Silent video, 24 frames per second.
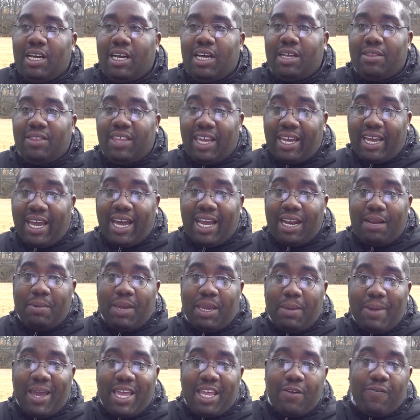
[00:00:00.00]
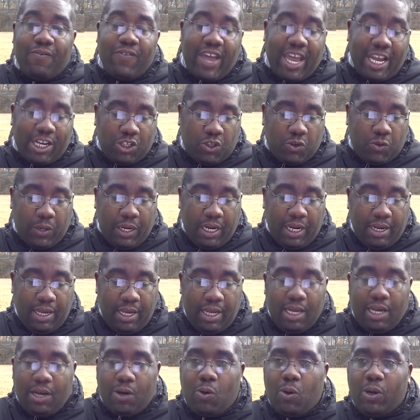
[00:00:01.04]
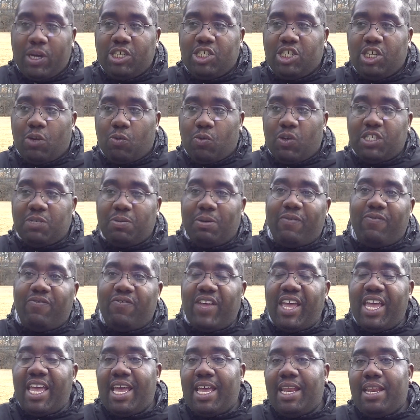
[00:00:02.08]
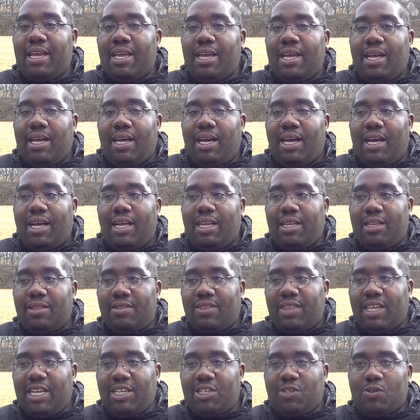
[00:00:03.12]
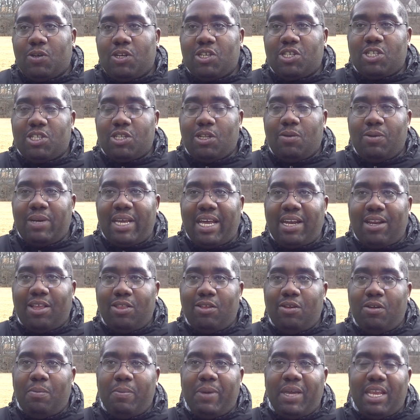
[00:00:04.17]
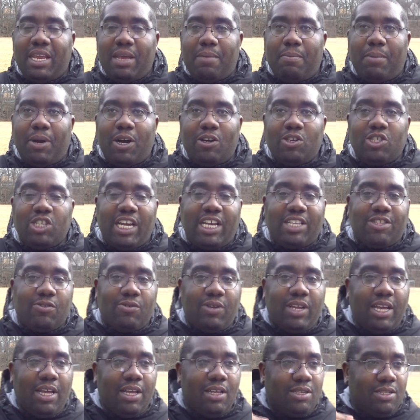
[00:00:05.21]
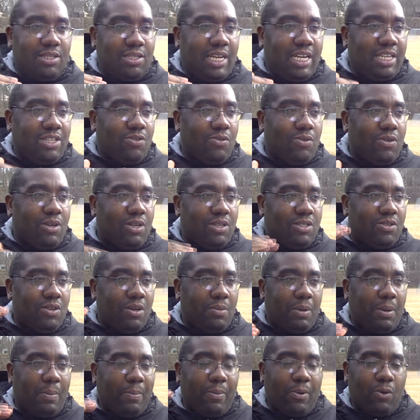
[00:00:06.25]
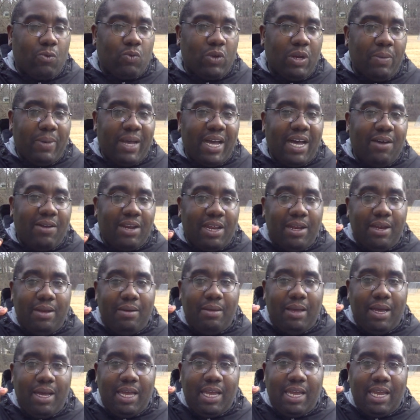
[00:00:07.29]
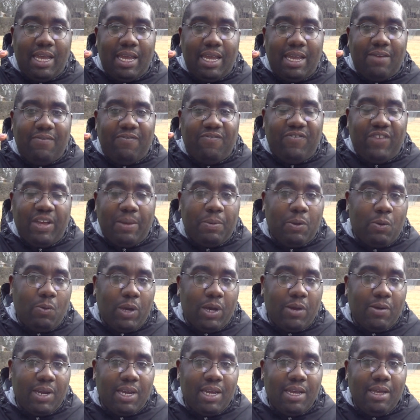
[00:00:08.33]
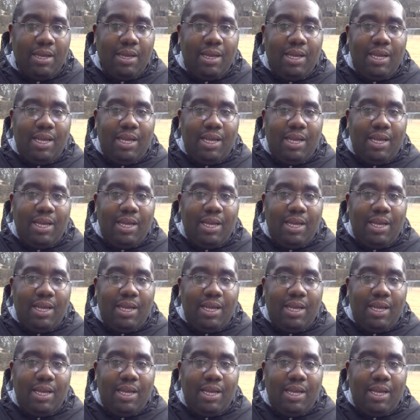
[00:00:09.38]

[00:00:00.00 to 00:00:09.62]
Uh, the economy, manufacturing, according to the Richmond Fed, uh, things sort of slow down a little bit in March after the, after a sort of a rebound in in February.